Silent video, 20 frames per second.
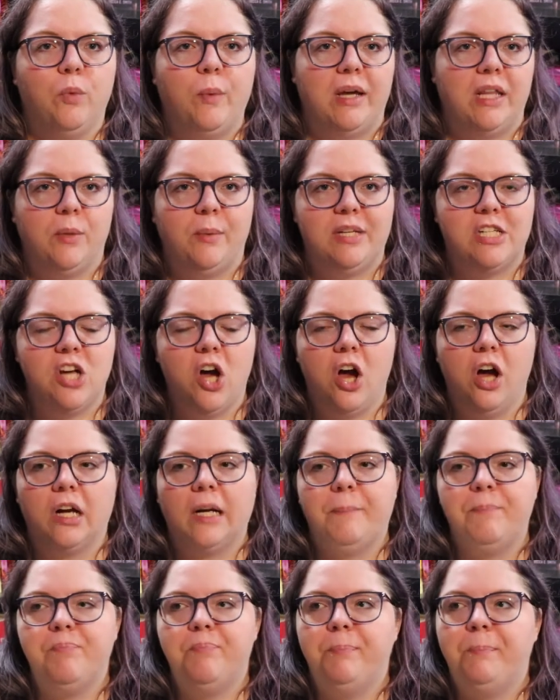the way that we
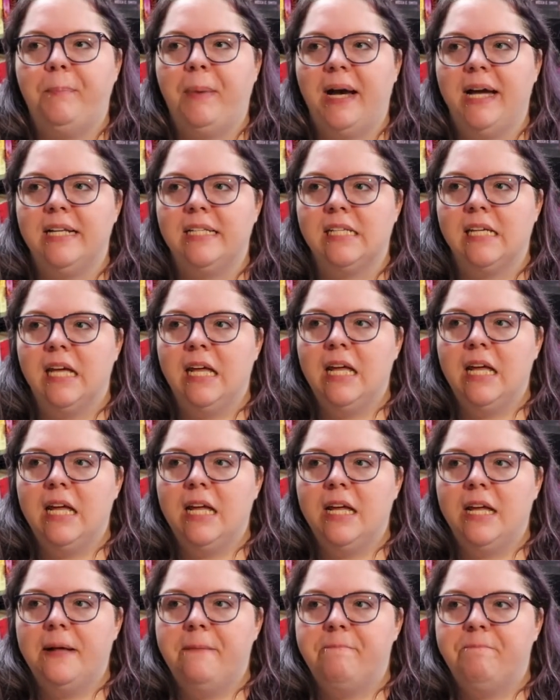talk. But
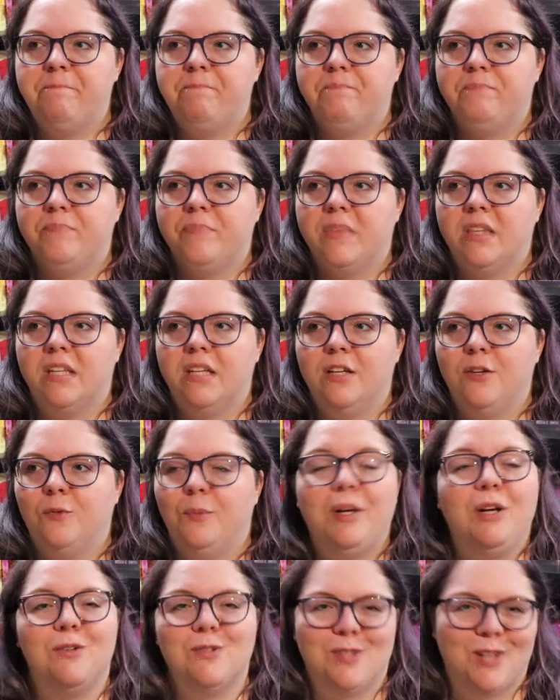
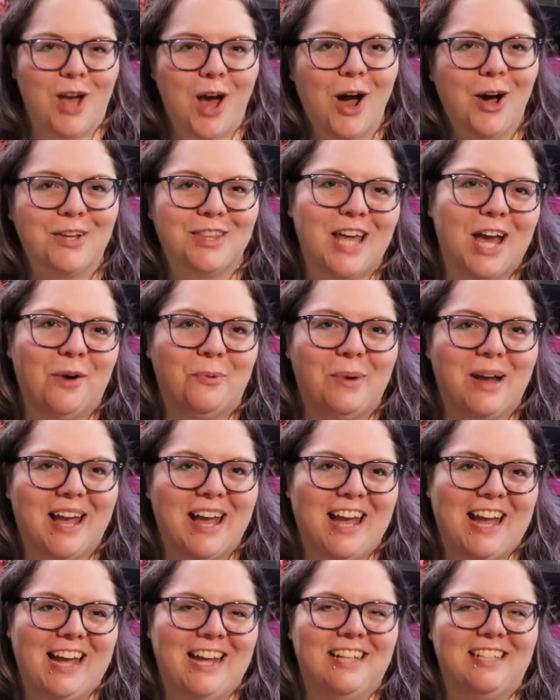we don't talk that
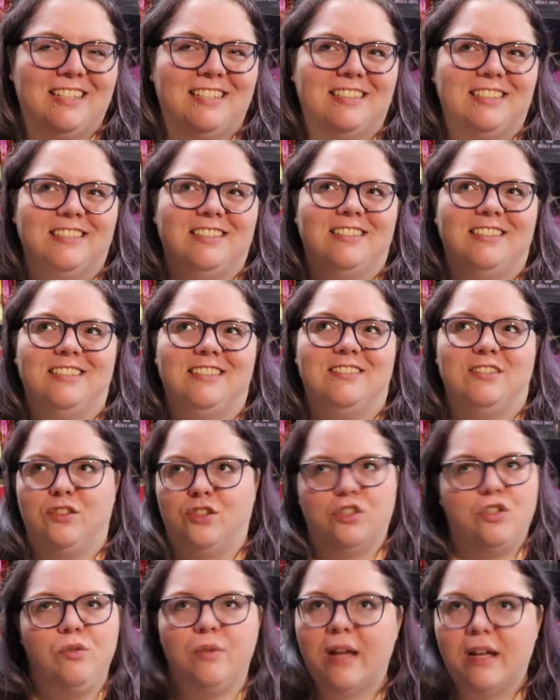way
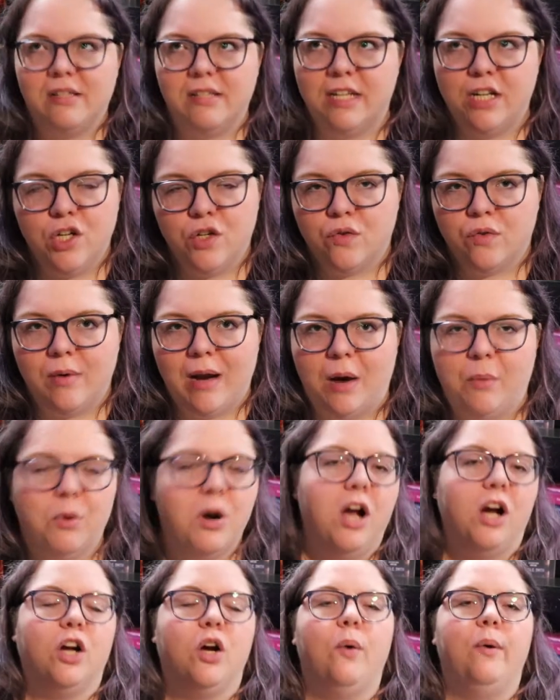2,000 years from now.
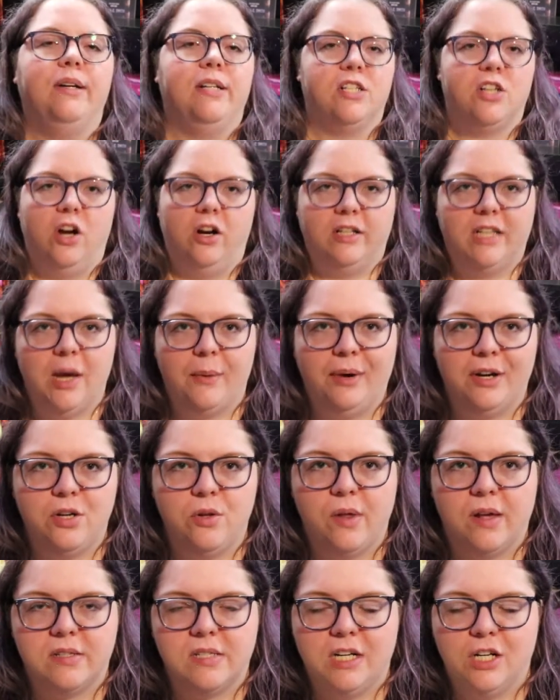We're not going to talk that way
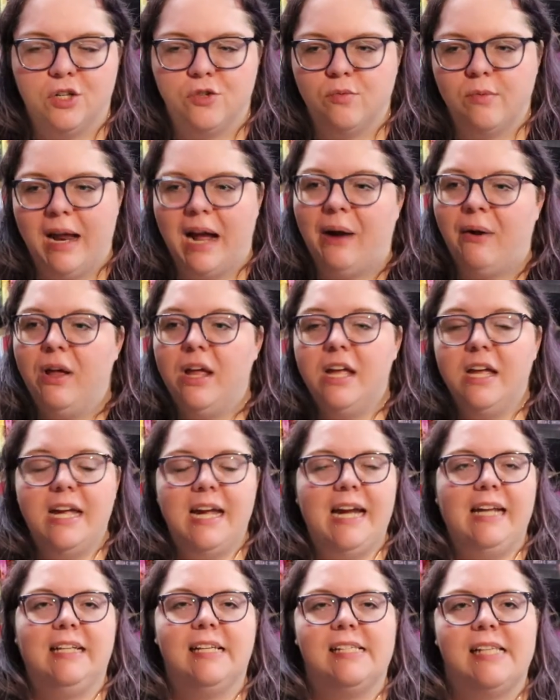2,000 years from now.
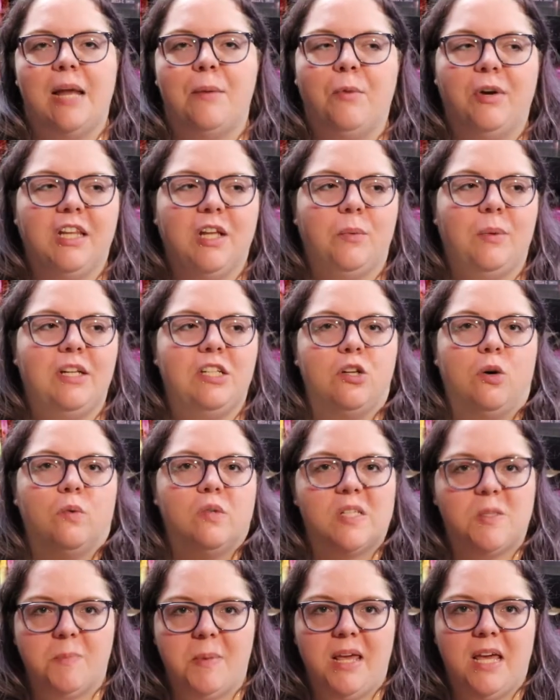In the same way that we
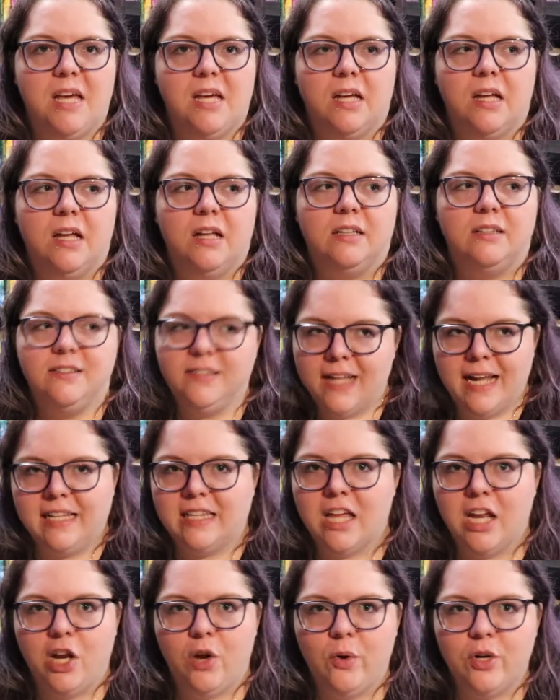don't speak
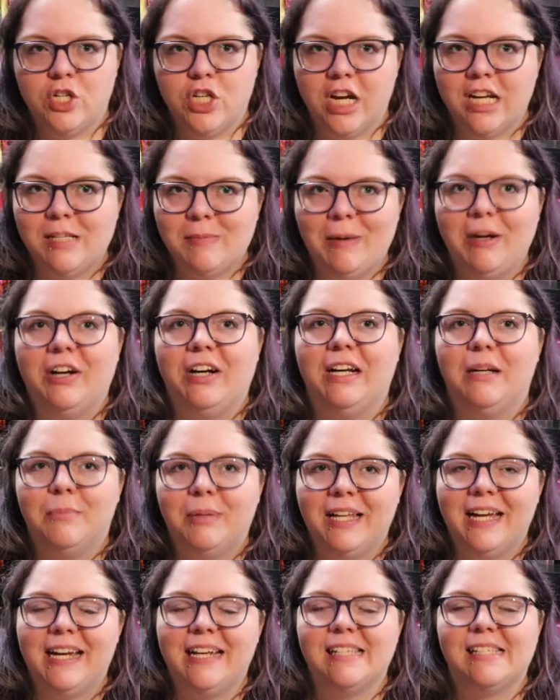like they do in Shakespearean
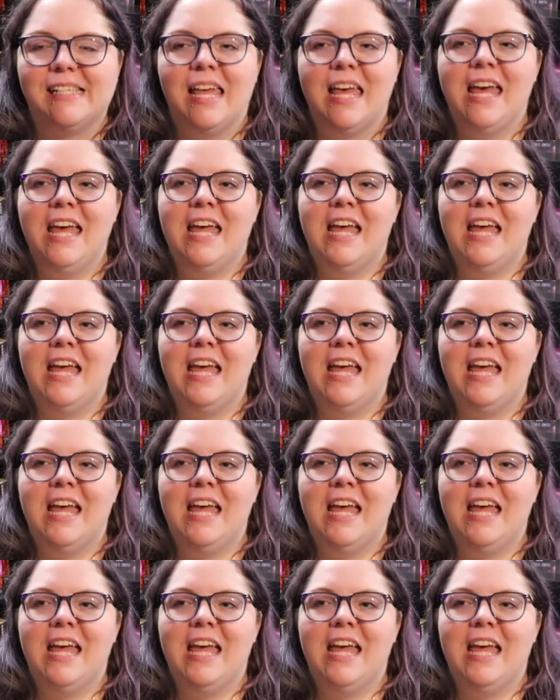plays.